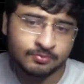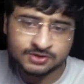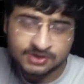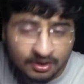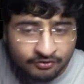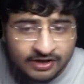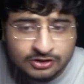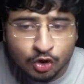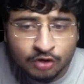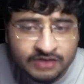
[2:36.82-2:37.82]

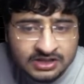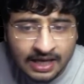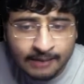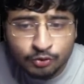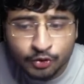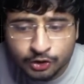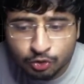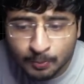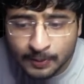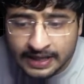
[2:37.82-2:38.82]
surface on which I'm going
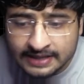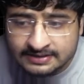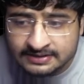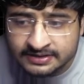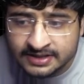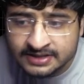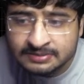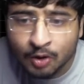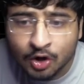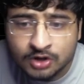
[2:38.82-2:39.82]
to place
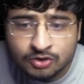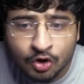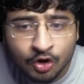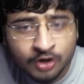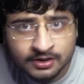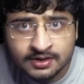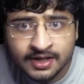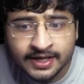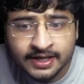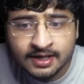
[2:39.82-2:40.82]
this box on,
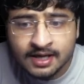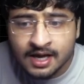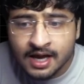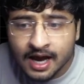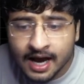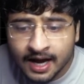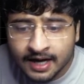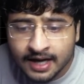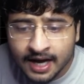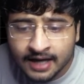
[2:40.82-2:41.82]
right?
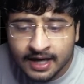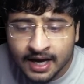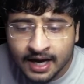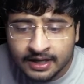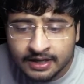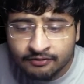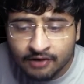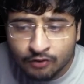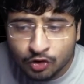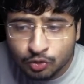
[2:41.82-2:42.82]
And if
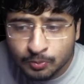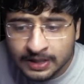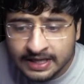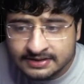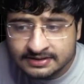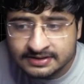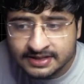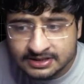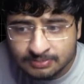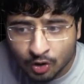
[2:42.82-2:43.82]
I want to place
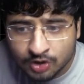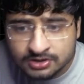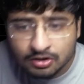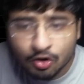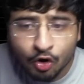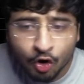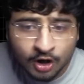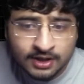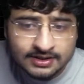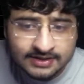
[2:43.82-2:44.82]
this box
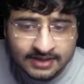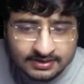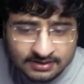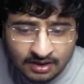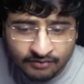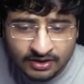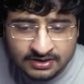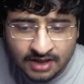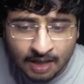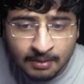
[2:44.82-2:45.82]
on this
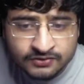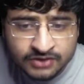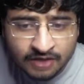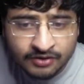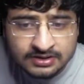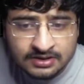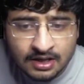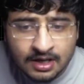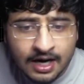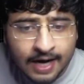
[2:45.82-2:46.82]
surface, the above surface,
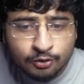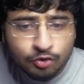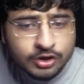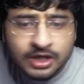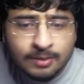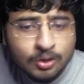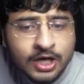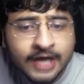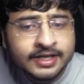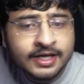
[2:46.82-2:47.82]
I do not care
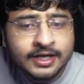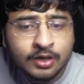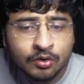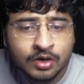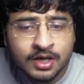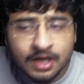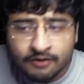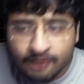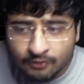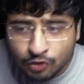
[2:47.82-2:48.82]
about height right now.
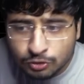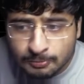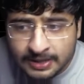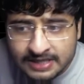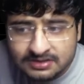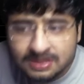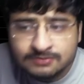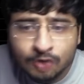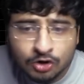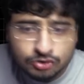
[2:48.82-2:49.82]
If I want to place
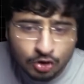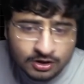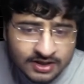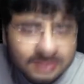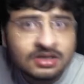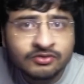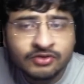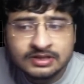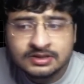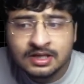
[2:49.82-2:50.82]
this box on this
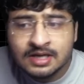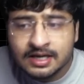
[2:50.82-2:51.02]
surface,